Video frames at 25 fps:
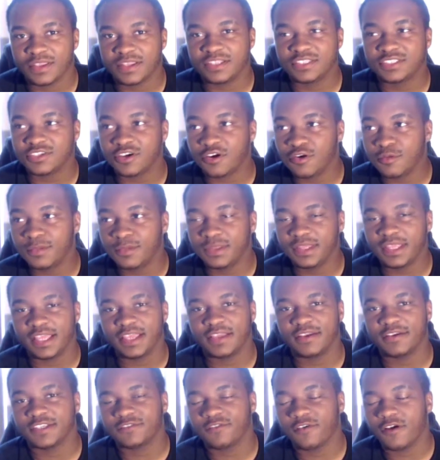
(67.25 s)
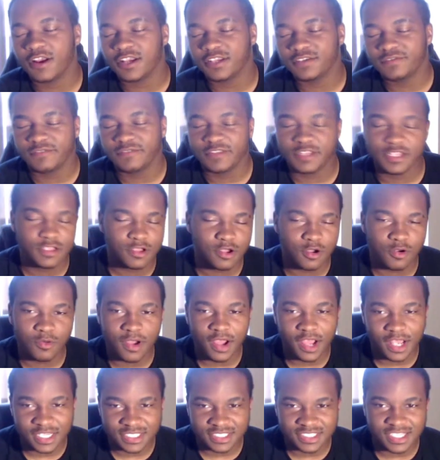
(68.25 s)
told me that as far as video
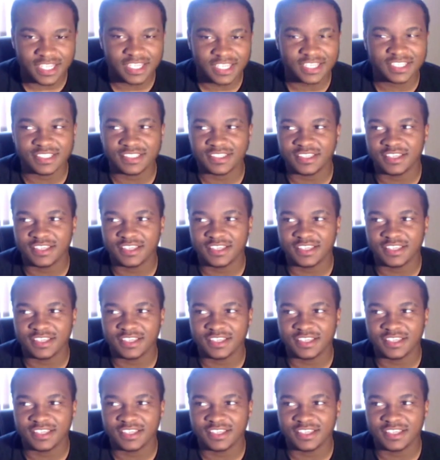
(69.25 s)
wise, like,